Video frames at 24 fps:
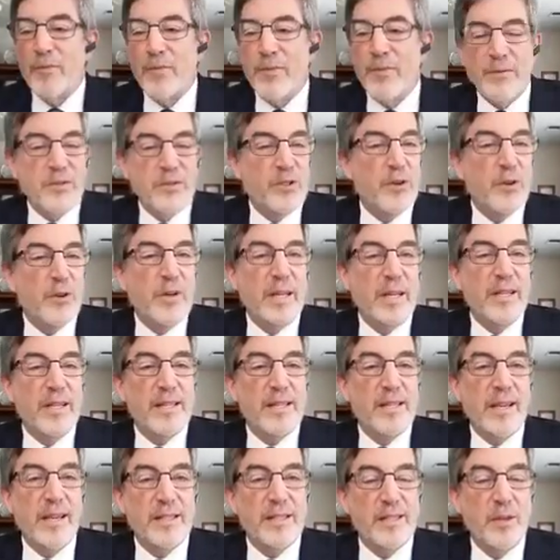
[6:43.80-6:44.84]
Fifth Circuit is,
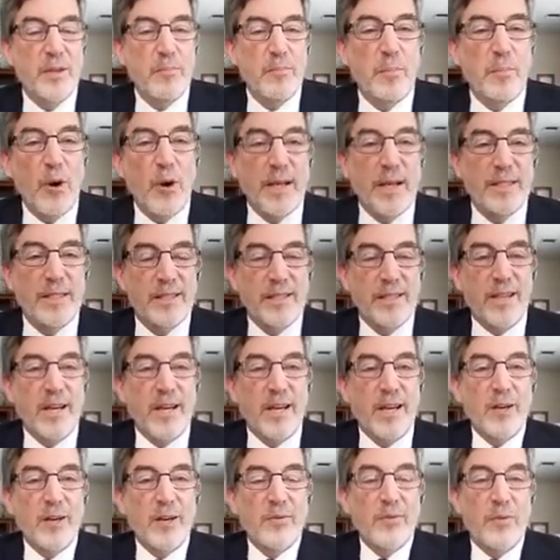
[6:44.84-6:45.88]
I guess, the boss
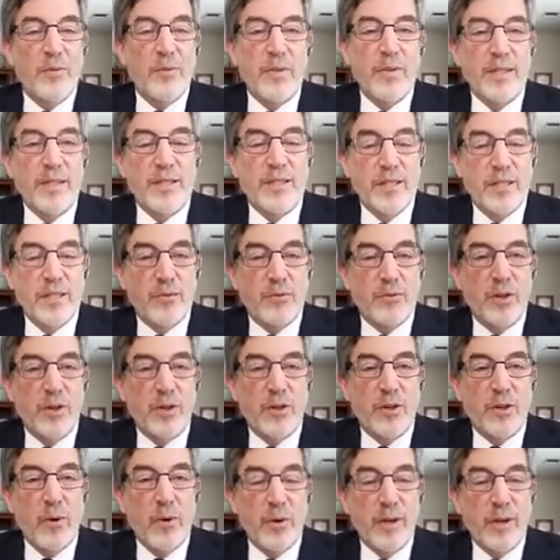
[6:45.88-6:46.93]
of the district
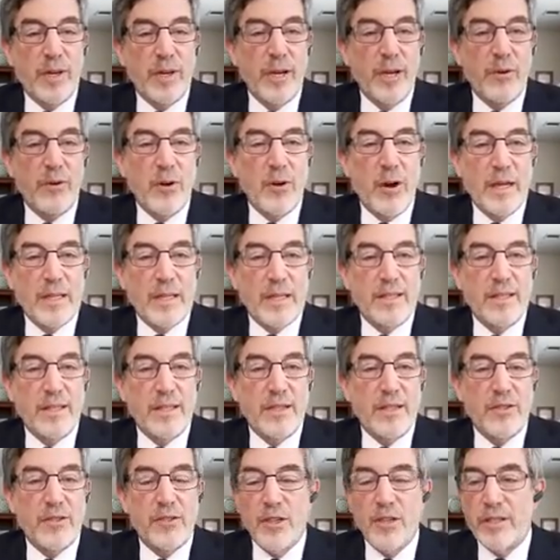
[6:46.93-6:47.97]
court here in
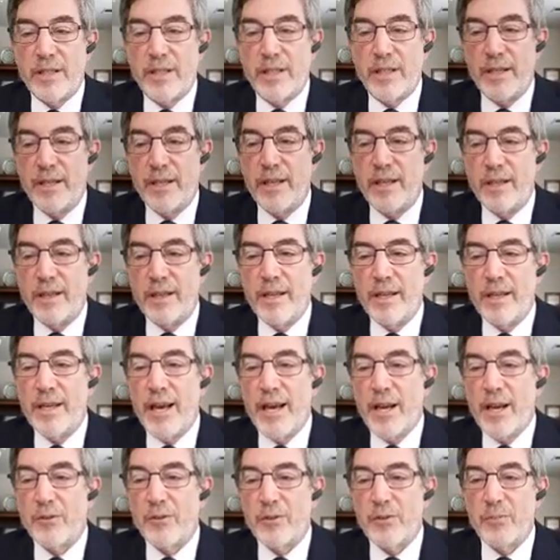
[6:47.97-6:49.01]
Austin, Judge Lee
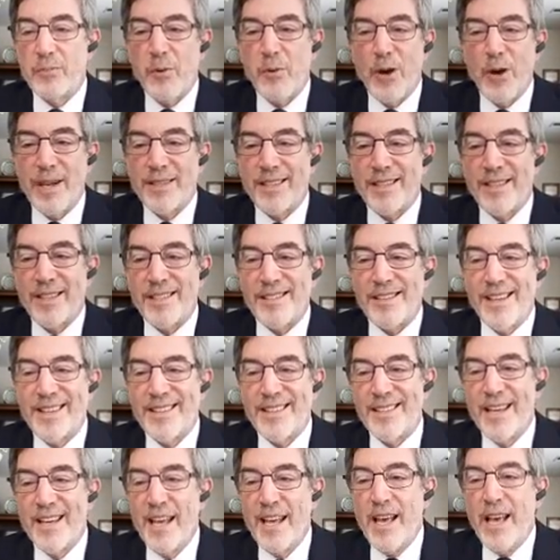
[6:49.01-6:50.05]
Yackel's boss in a
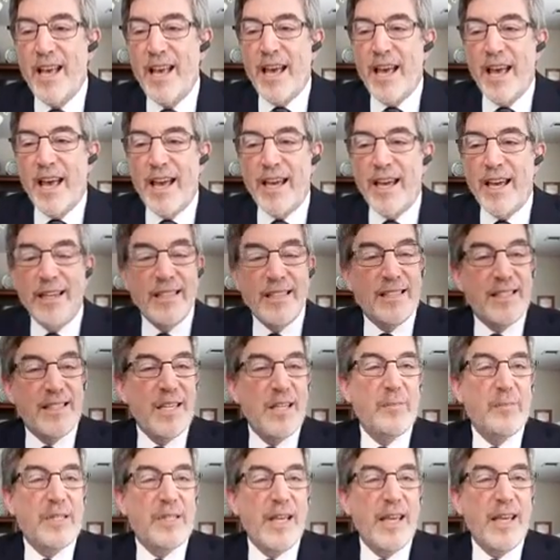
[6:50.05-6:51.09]
sense. And it
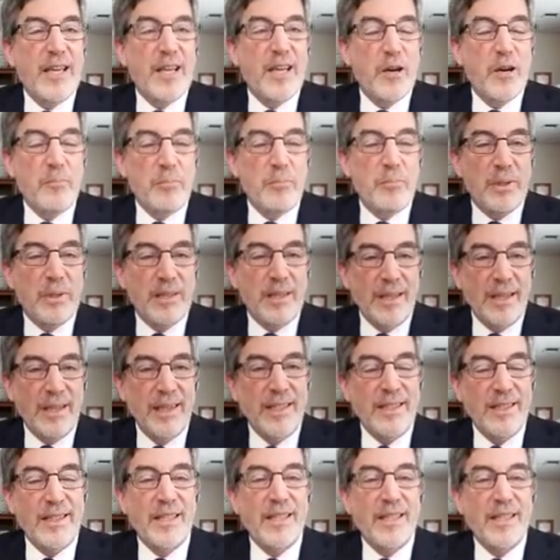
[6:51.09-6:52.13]
seems they
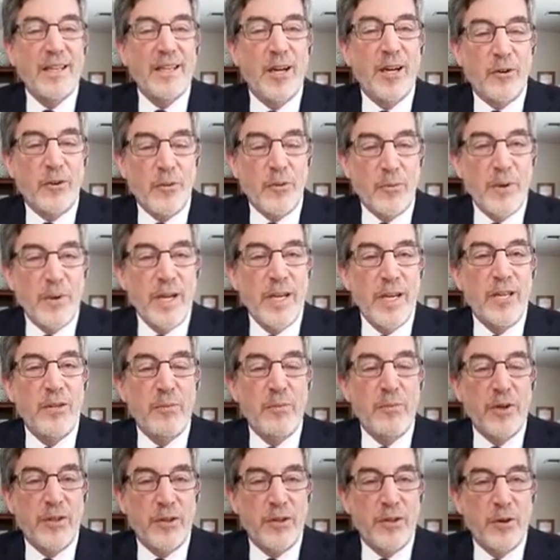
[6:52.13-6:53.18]
completely agreed
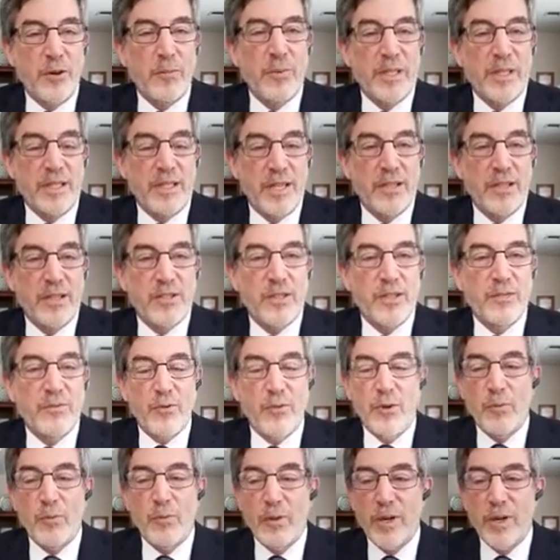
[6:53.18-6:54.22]
with your petition
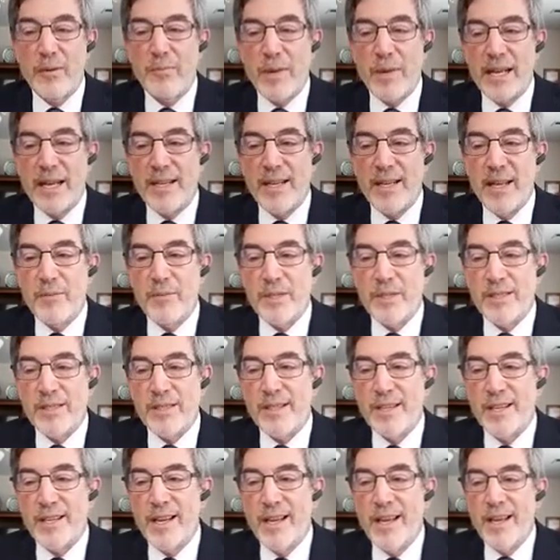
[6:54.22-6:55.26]
for a writ of
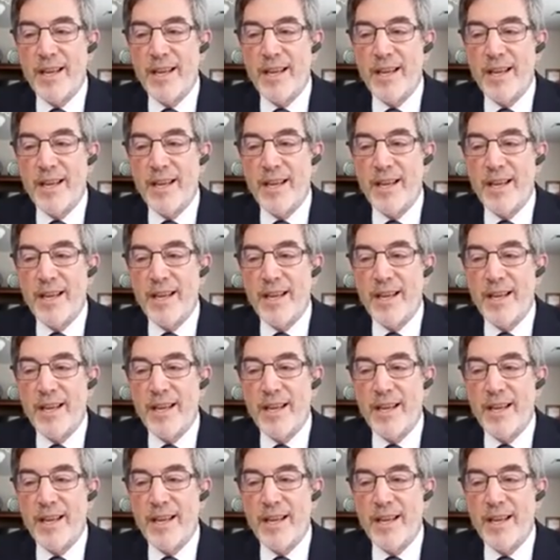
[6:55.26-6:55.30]
mandamus.